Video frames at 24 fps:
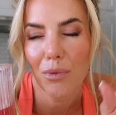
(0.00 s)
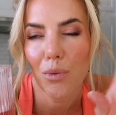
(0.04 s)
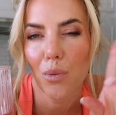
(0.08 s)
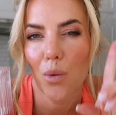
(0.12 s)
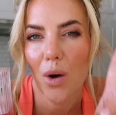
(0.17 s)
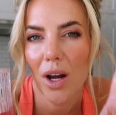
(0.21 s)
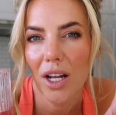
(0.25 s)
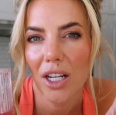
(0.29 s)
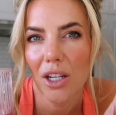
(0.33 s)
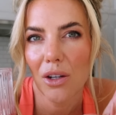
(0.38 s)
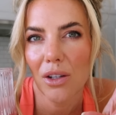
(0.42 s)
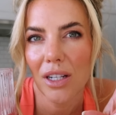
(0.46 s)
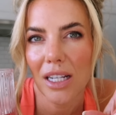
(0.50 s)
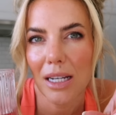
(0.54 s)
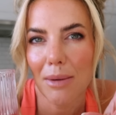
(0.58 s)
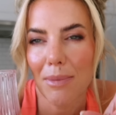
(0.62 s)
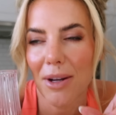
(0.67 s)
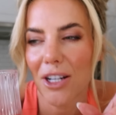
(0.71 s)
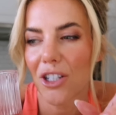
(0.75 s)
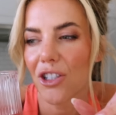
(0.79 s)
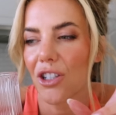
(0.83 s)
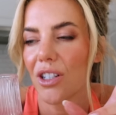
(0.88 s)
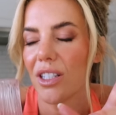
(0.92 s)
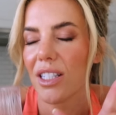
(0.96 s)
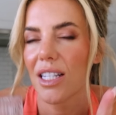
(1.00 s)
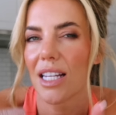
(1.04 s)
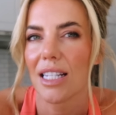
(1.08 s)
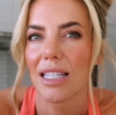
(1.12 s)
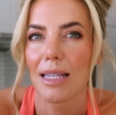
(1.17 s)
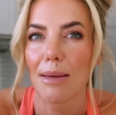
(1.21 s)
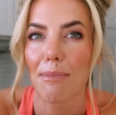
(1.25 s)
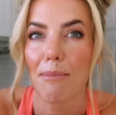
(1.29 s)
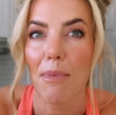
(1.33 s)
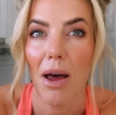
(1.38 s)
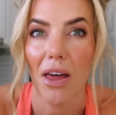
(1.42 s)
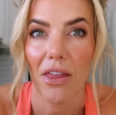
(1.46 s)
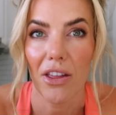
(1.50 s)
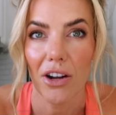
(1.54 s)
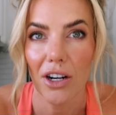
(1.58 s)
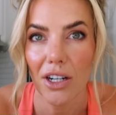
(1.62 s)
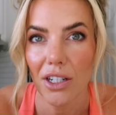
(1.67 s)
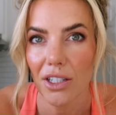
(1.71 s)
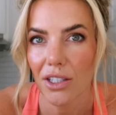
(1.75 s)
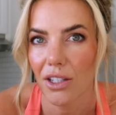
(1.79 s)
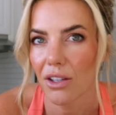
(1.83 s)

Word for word: One, you need to make sure it says the mother.